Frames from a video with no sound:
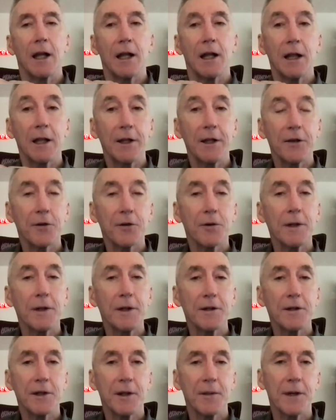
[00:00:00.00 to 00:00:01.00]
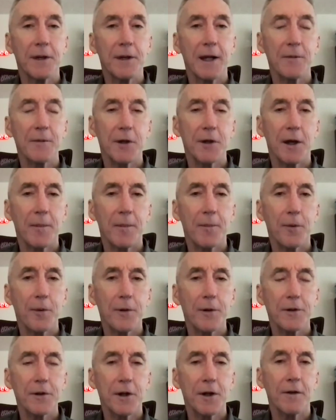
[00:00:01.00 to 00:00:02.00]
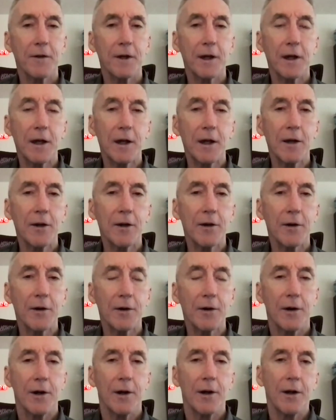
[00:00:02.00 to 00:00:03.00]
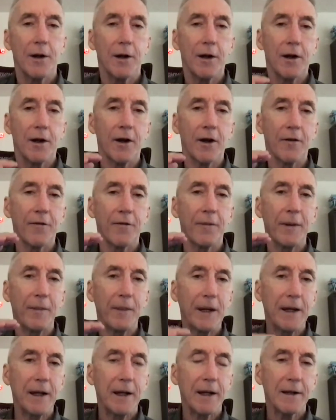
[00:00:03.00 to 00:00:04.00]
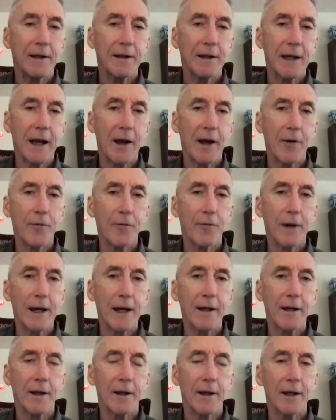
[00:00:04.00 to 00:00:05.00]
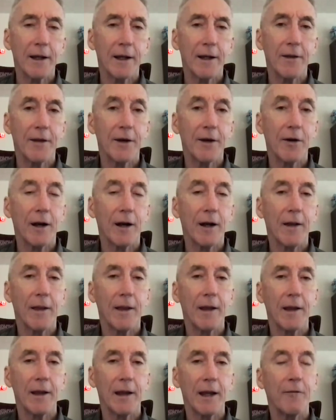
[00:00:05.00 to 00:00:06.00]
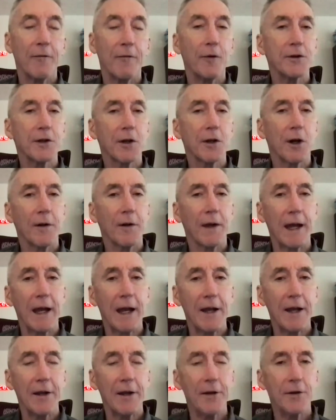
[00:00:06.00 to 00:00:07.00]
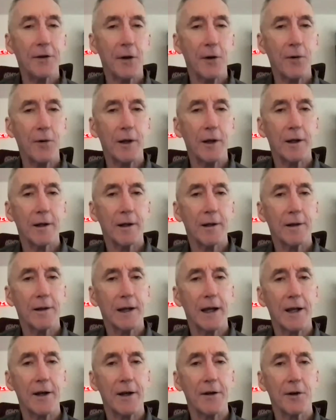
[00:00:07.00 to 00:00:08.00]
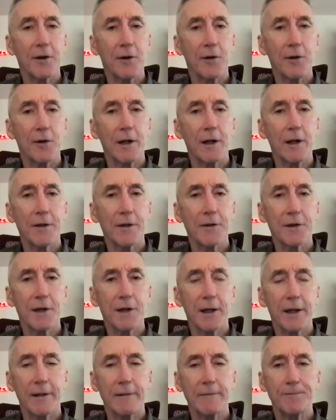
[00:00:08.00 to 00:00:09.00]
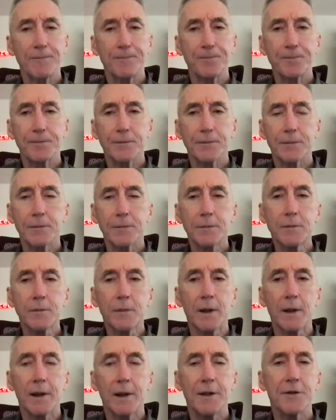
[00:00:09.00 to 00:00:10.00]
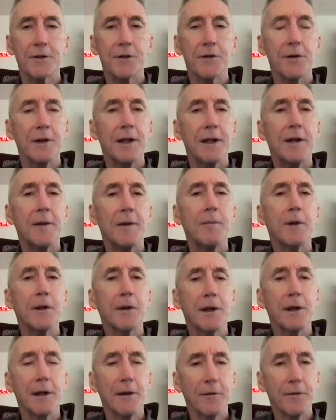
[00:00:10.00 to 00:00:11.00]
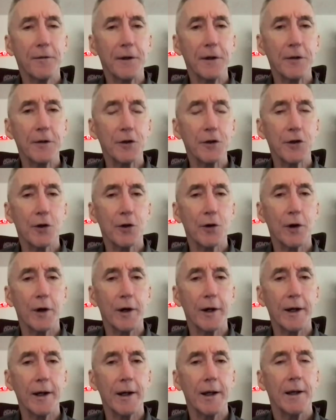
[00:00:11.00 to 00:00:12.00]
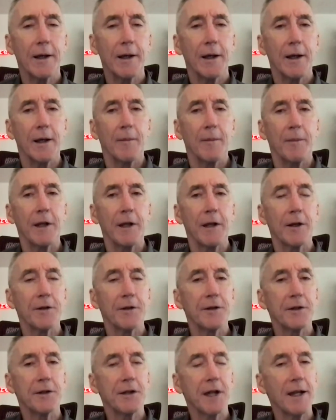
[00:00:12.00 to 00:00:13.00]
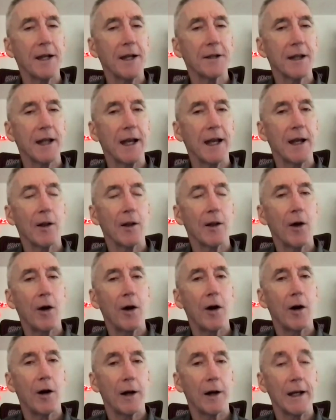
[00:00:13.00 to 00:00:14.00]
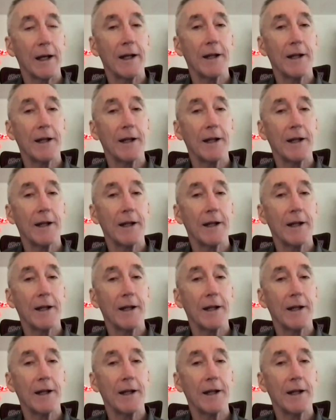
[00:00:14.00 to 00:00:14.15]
literally sometimes upwards of a year of being down-regulated. They have what's called anhedonia. Anhedonia is the inability to feel joy because it takes that long.